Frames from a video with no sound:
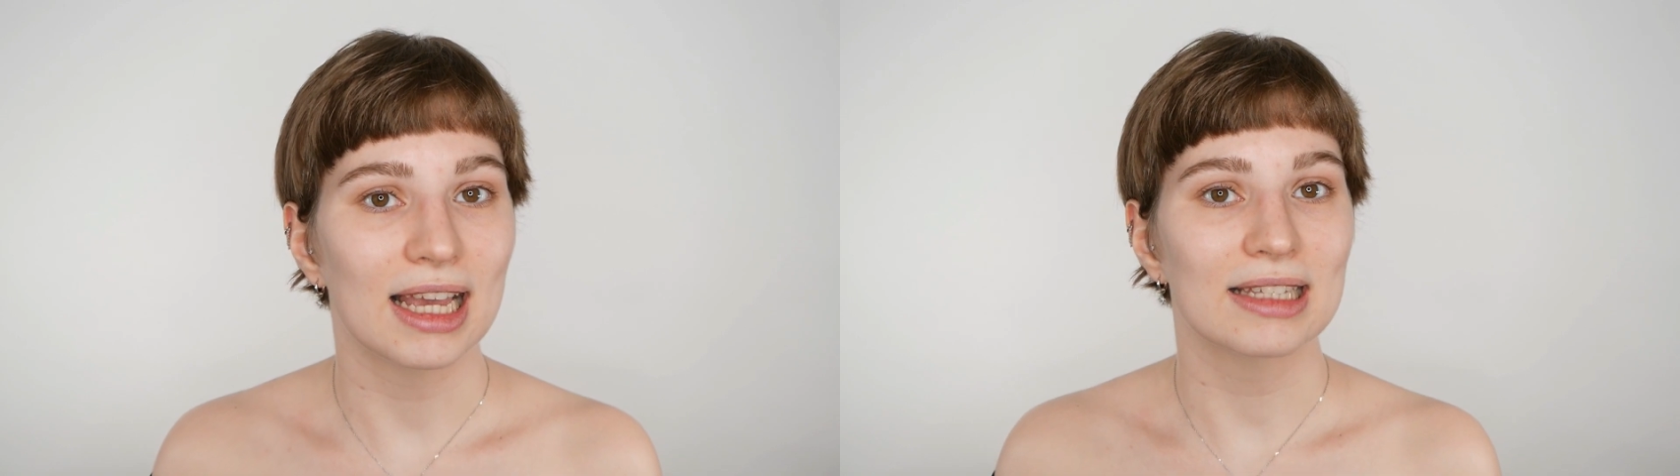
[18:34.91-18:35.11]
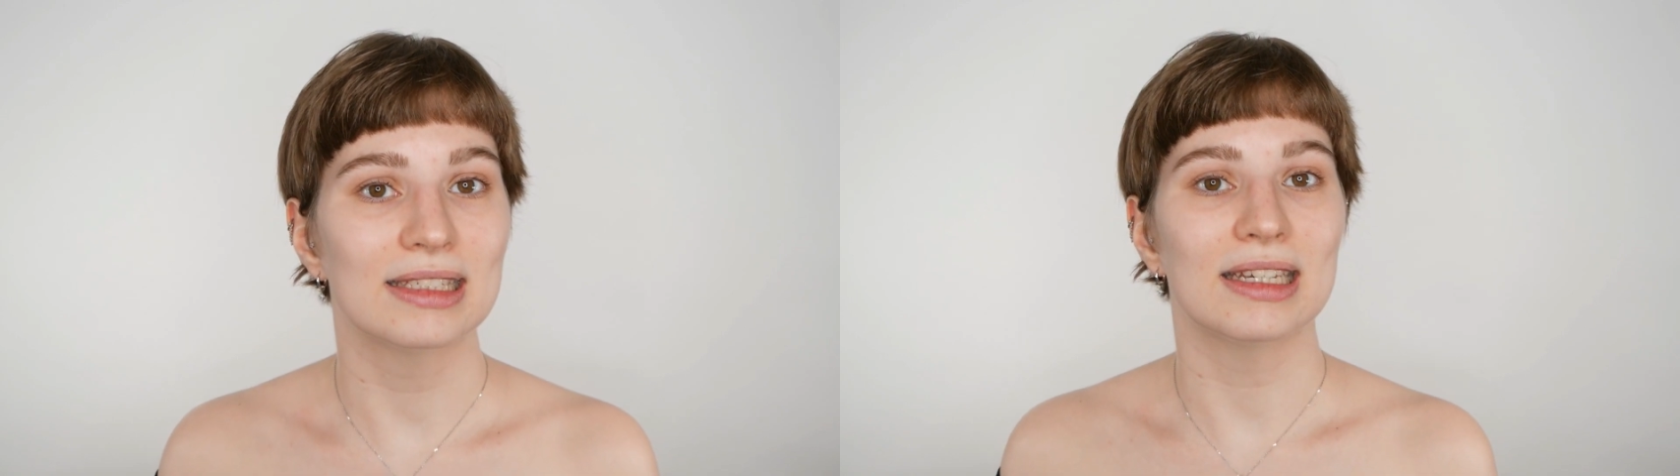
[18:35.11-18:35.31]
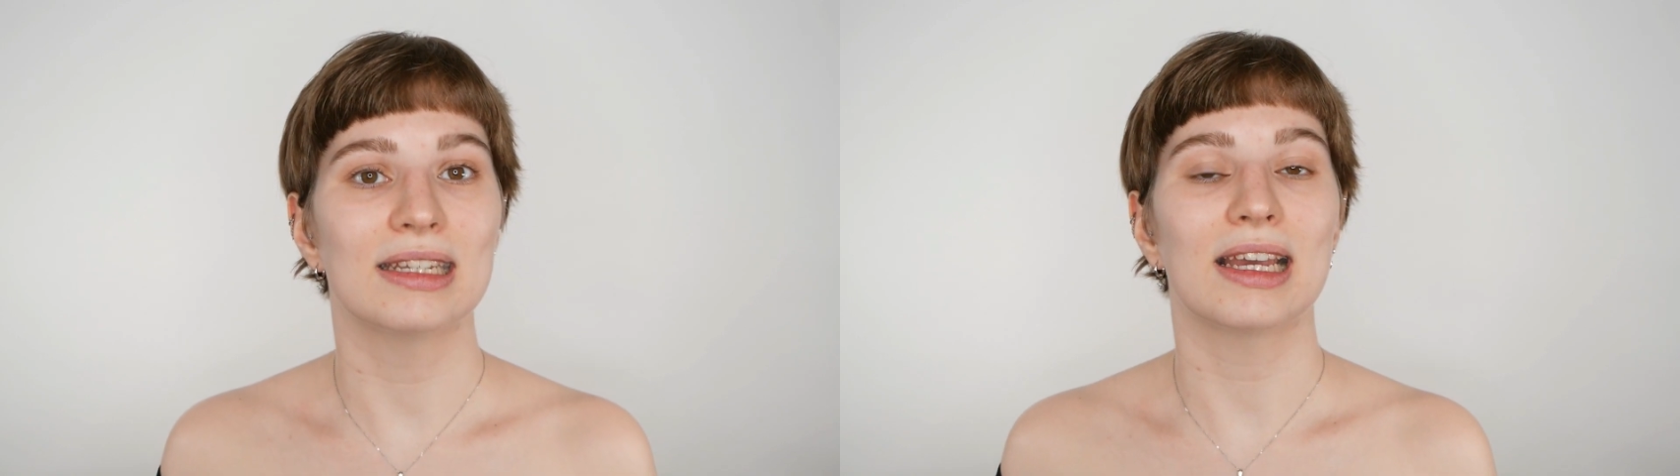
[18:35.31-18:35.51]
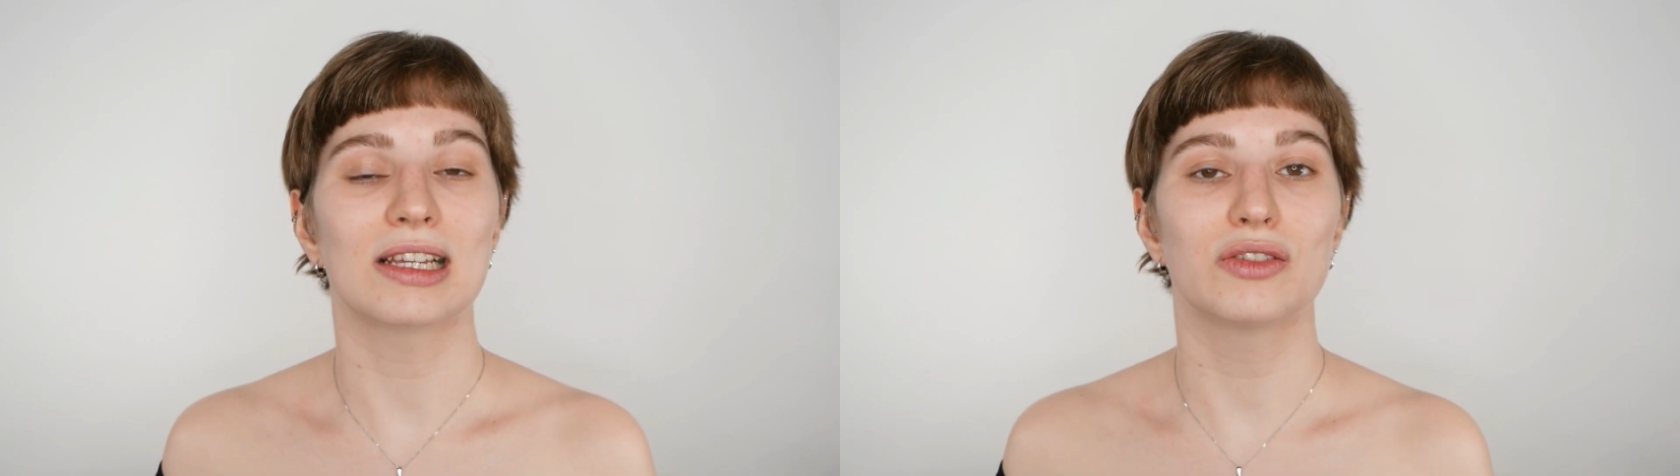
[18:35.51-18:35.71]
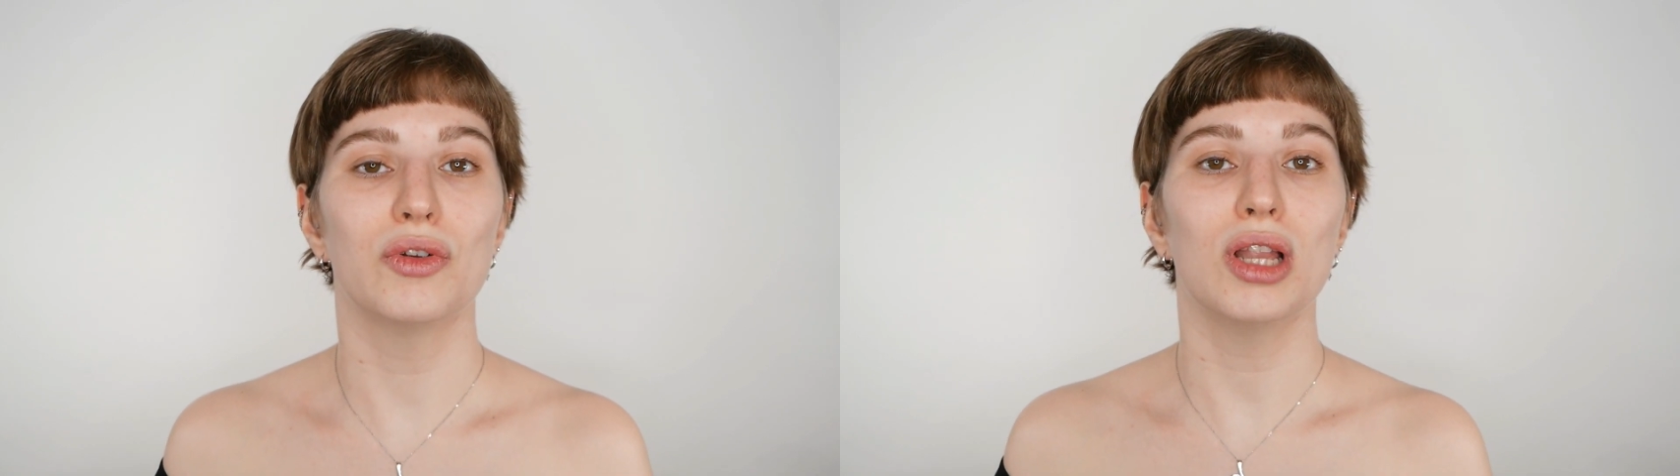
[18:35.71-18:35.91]
acid
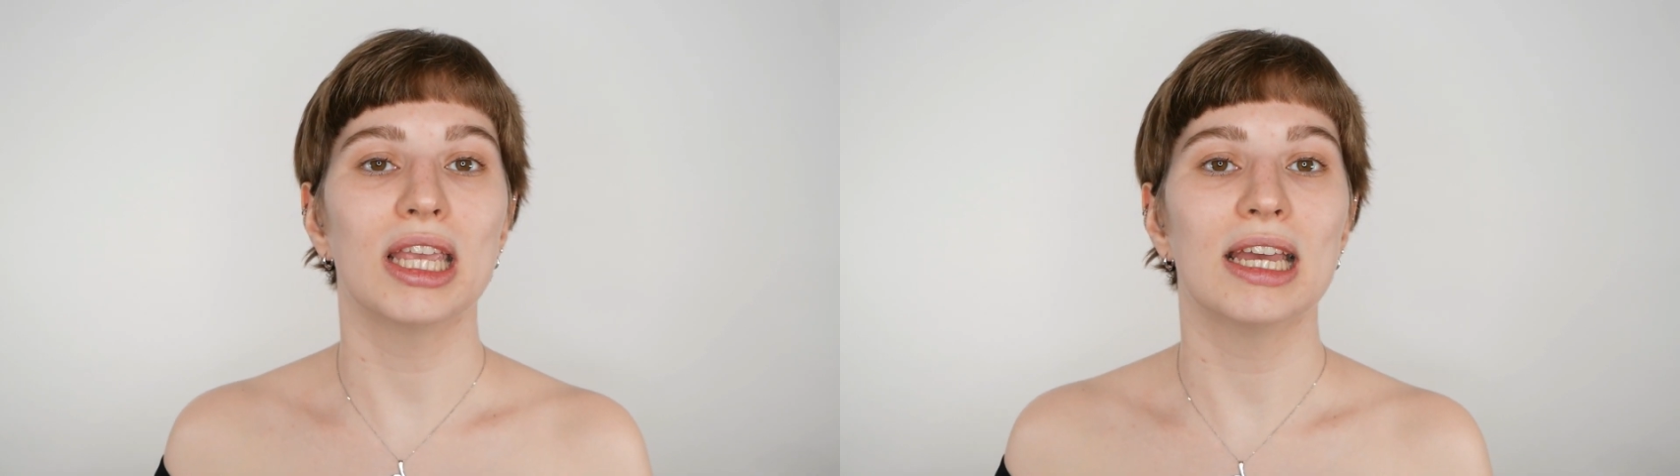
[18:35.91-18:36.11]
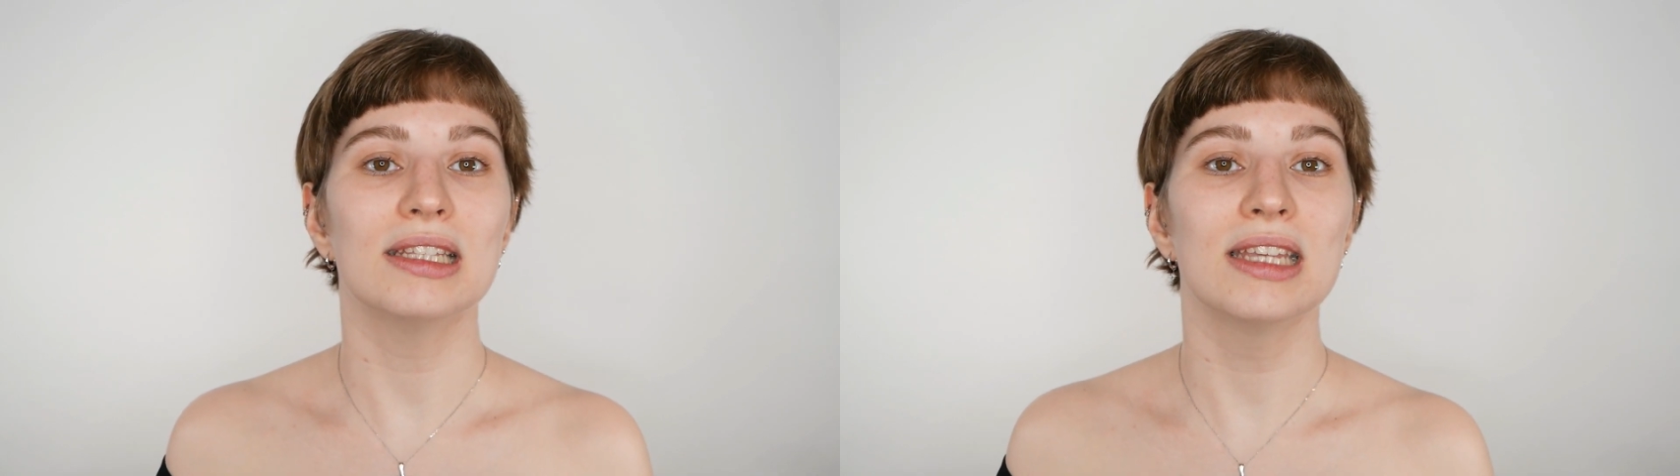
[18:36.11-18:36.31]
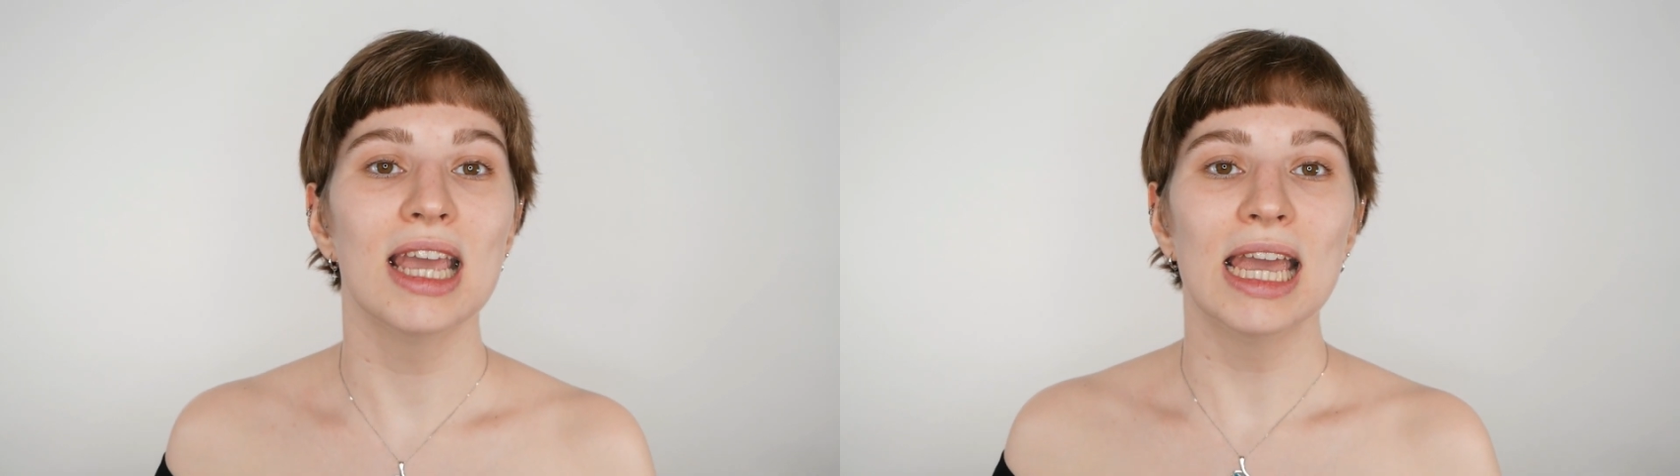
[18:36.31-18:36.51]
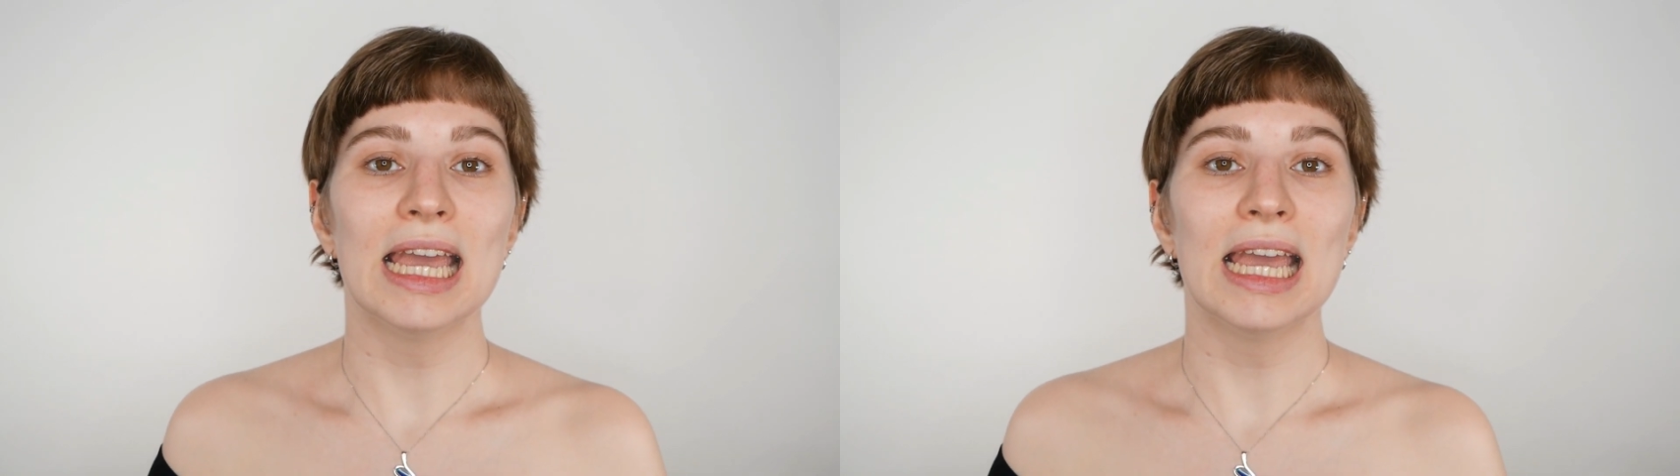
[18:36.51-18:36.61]
exfoliant,